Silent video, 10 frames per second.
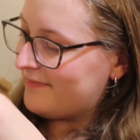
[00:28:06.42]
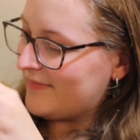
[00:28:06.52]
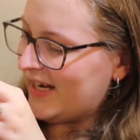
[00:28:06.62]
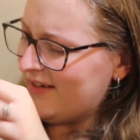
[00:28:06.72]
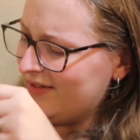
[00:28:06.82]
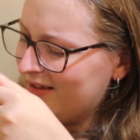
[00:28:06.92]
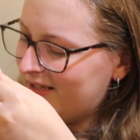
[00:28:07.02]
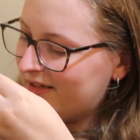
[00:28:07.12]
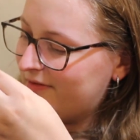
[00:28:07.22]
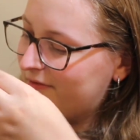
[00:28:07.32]
I have a
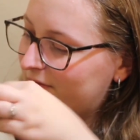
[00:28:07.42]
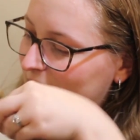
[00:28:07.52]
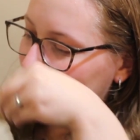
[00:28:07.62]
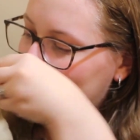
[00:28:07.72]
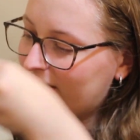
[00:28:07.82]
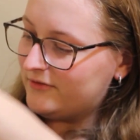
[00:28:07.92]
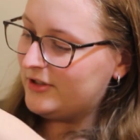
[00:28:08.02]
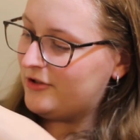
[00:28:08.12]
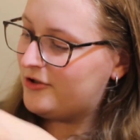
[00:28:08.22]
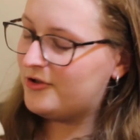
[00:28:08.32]
lot of full
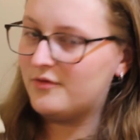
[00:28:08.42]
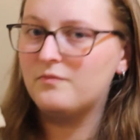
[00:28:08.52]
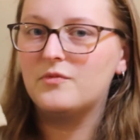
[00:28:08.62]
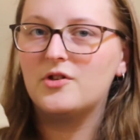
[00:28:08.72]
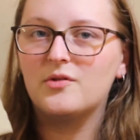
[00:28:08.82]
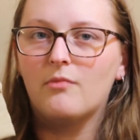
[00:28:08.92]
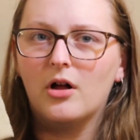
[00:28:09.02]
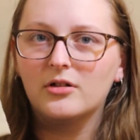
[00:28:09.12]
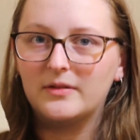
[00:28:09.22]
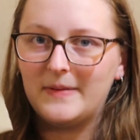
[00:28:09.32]
coverage,
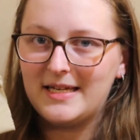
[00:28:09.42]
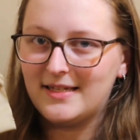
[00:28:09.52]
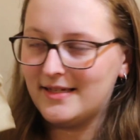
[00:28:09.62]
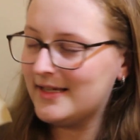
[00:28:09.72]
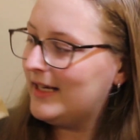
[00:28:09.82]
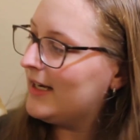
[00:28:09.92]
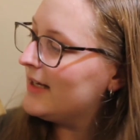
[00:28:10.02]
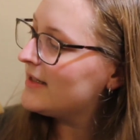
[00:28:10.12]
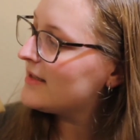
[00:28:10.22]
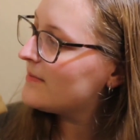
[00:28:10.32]
smaller pieces, I guess,